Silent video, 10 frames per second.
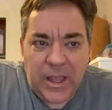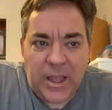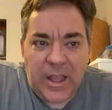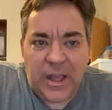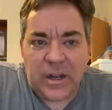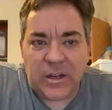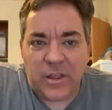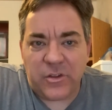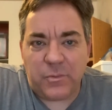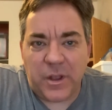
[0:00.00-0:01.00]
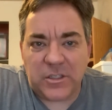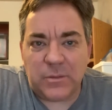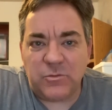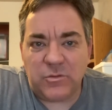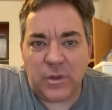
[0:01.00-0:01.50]
In another
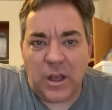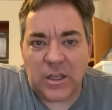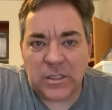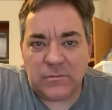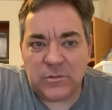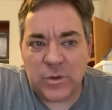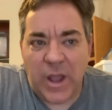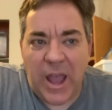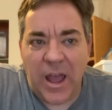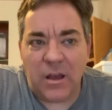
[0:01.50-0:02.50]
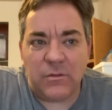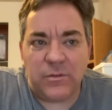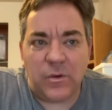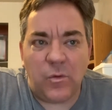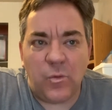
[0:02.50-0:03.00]
spectrum, you have
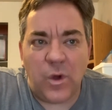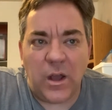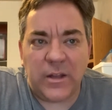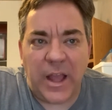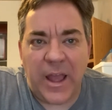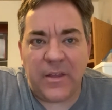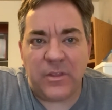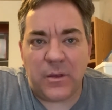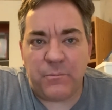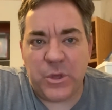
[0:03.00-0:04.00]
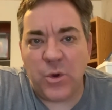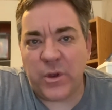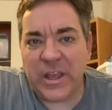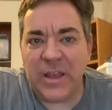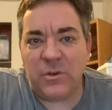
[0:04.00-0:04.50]
one end the pure
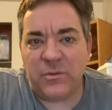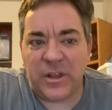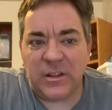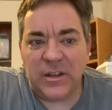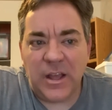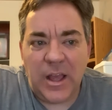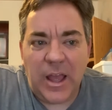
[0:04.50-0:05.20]
evil villain,